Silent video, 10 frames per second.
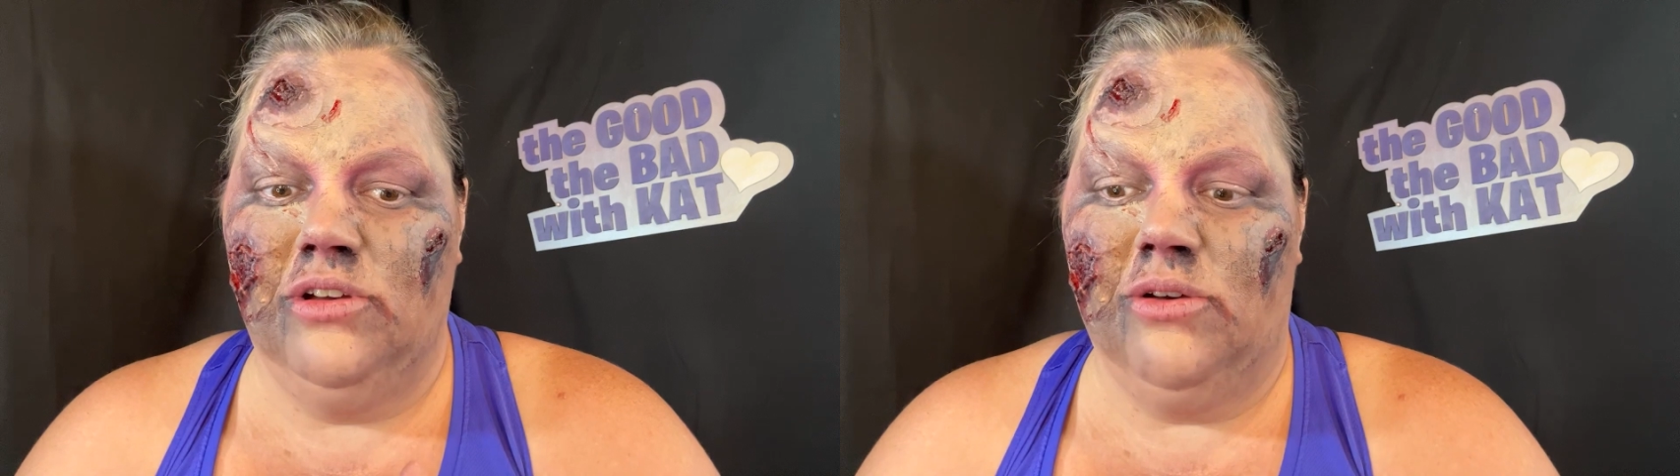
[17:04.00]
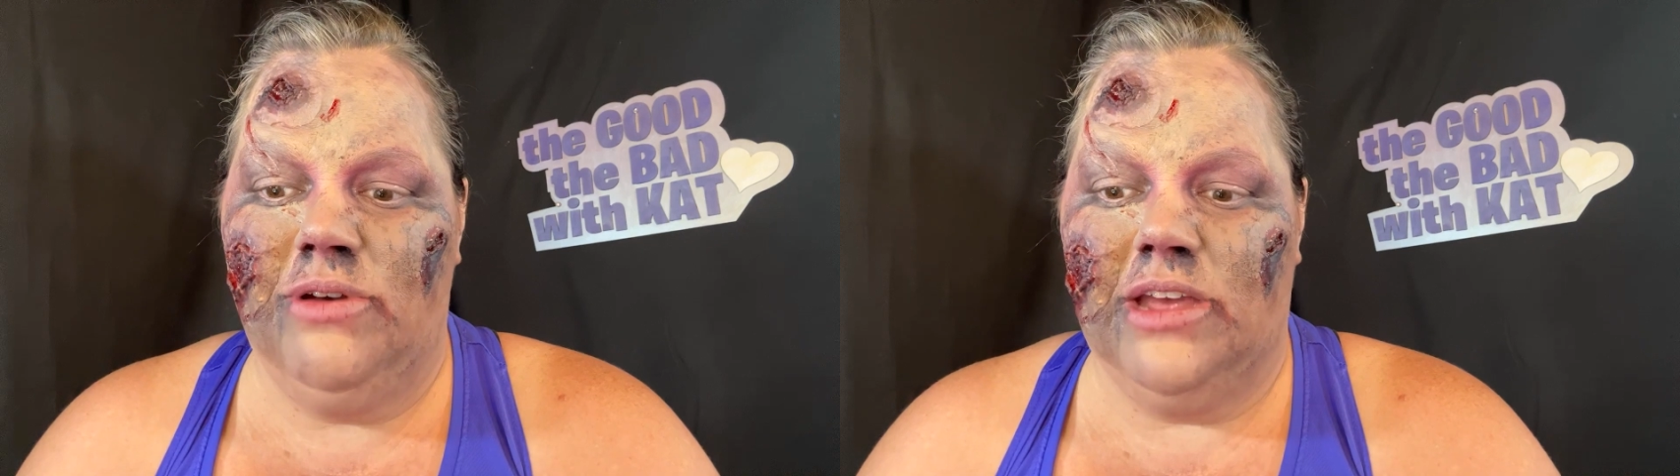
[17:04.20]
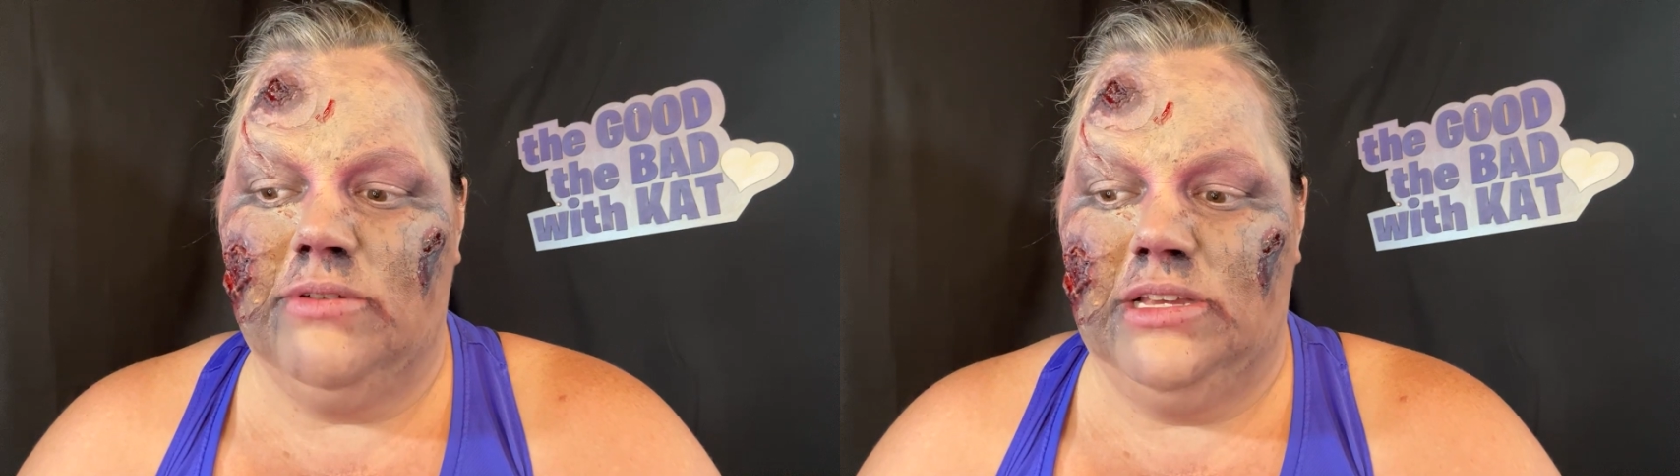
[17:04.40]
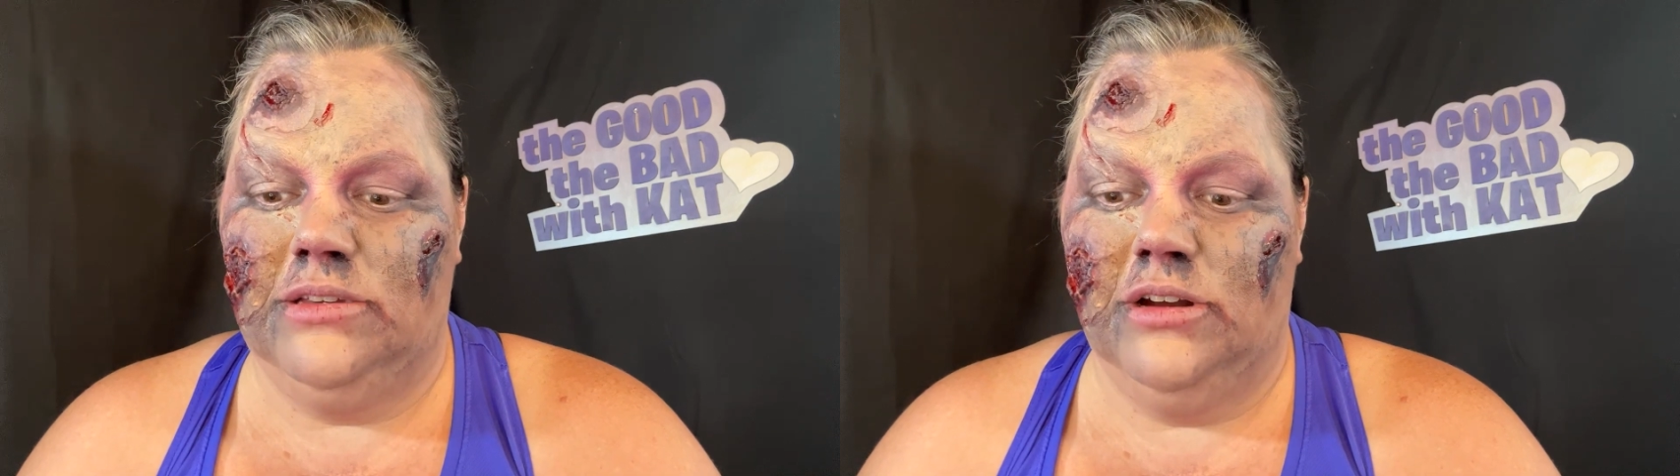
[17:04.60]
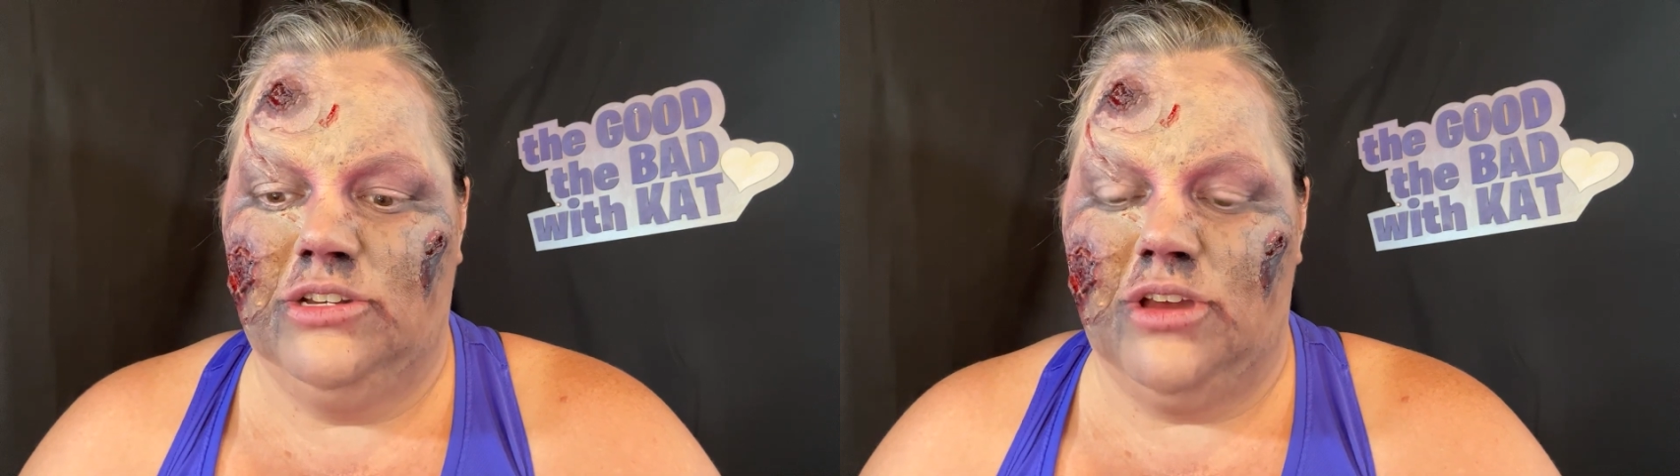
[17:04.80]
a quick
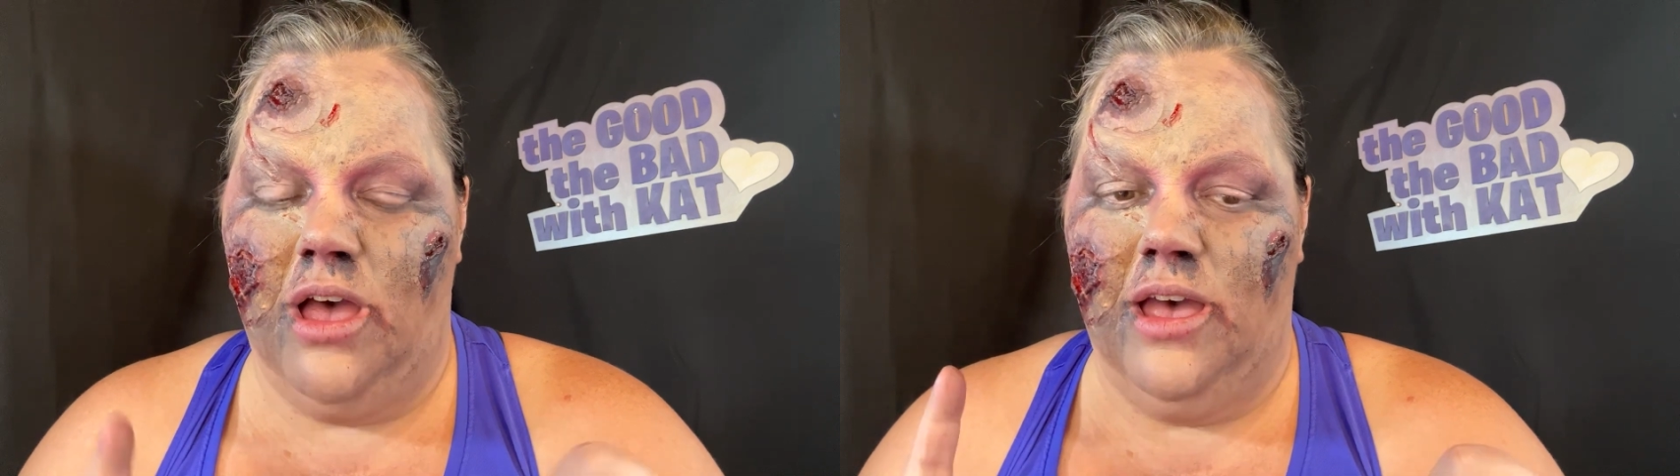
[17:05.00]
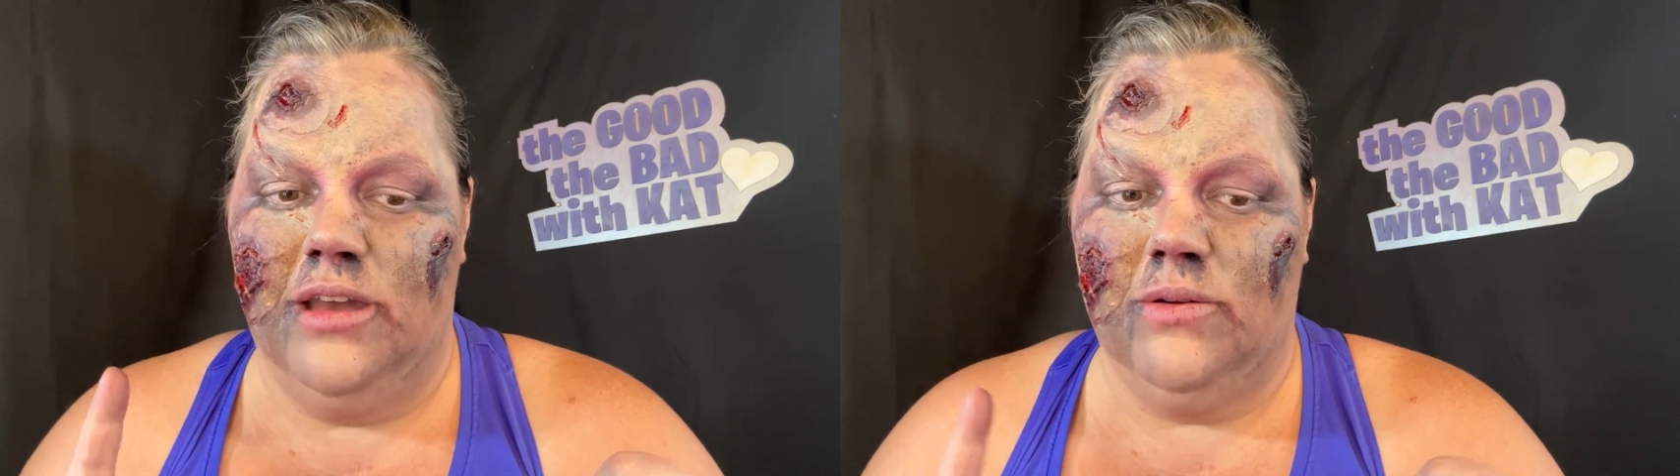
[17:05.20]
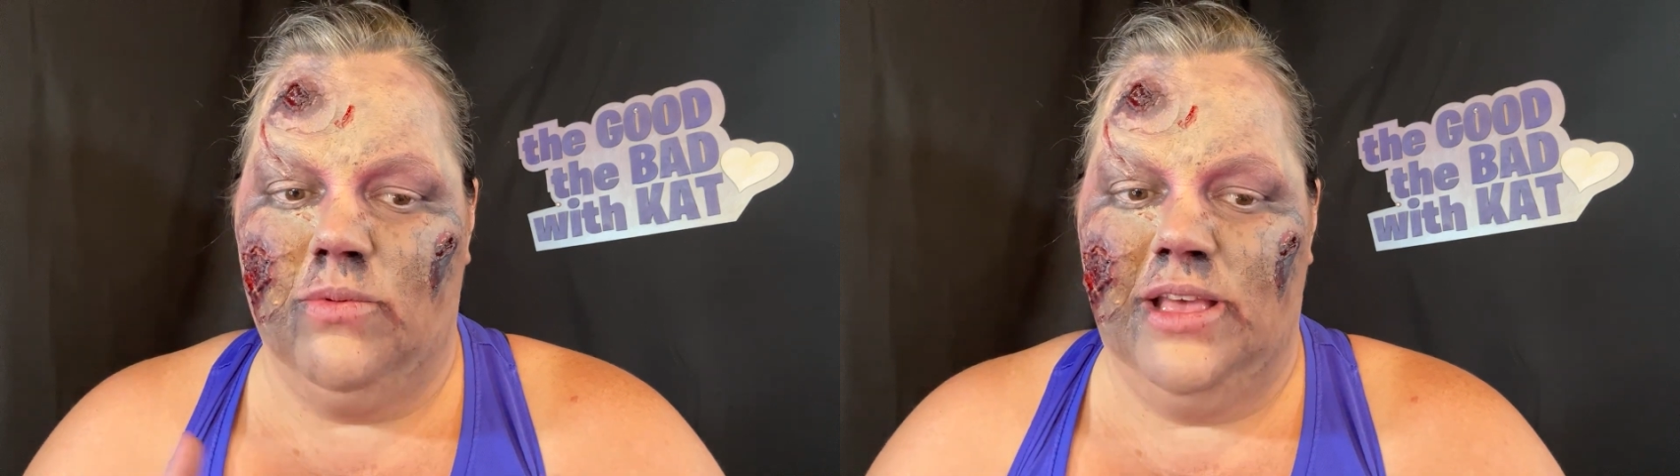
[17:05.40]
research on,